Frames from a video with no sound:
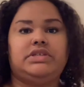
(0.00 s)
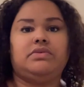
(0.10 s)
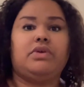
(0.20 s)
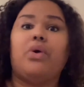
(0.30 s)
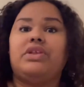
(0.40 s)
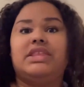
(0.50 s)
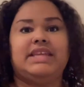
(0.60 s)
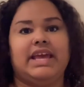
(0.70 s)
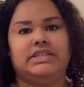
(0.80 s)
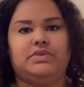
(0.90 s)
go to the
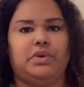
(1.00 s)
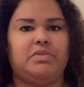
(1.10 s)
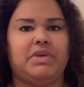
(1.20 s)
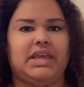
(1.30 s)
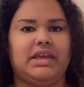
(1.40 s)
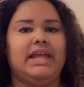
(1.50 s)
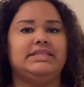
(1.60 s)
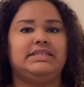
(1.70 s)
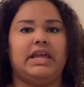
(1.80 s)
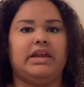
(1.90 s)
dance with me,
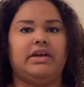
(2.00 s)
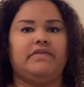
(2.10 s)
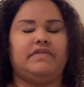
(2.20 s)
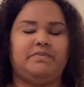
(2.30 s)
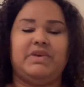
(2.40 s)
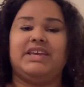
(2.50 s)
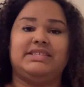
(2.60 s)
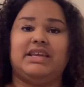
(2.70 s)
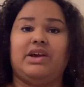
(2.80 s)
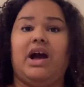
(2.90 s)
instead of being
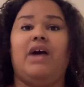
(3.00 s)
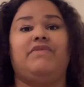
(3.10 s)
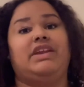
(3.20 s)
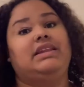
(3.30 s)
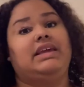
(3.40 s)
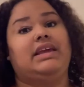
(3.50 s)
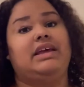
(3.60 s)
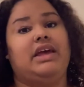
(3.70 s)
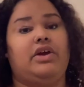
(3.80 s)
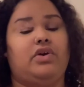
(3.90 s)
said confidently
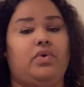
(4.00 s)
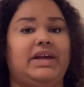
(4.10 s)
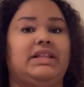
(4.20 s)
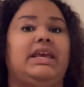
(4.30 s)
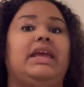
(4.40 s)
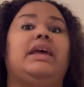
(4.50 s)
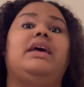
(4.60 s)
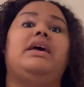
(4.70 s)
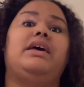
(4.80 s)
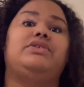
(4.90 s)
and quickly
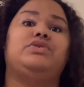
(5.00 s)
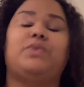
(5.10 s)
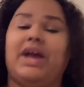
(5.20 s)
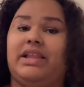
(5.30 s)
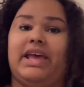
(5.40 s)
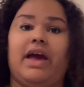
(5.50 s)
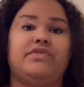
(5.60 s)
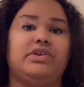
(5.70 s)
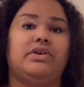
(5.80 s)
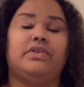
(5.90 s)
directly
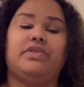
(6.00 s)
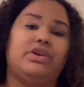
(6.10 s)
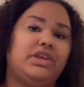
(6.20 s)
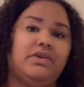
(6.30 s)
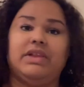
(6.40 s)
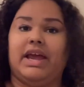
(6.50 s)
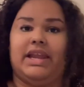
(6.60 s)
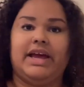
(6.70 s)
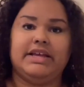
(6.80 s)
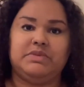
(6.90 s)
after their cue line
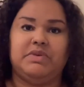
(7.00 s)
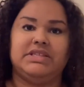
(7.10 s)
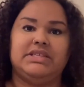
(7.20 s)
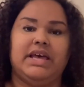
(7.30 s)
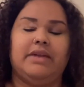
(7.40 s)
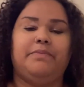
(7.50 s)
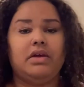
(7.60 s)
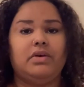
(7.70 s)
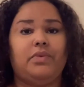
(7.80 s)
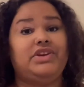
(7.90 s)
has been said.
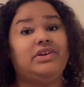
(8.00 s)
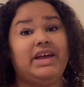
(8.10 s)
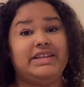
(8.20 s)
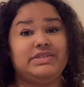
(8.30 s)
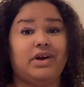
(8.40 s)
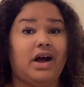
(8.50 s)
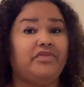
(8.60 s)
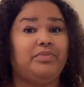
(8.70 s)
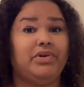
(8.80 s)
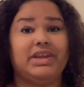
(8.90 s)
When your lines are
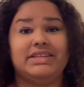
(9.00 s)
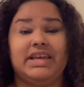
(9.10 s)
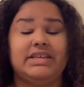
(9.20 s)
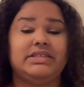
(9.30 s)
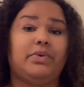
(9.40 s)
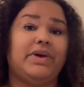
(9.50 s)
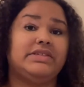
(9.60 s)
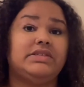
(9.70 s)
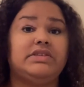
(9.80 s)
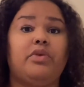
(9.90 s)
off book, it takes away
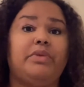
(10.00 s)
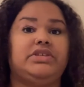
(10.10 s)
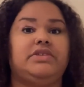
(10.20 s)
so much of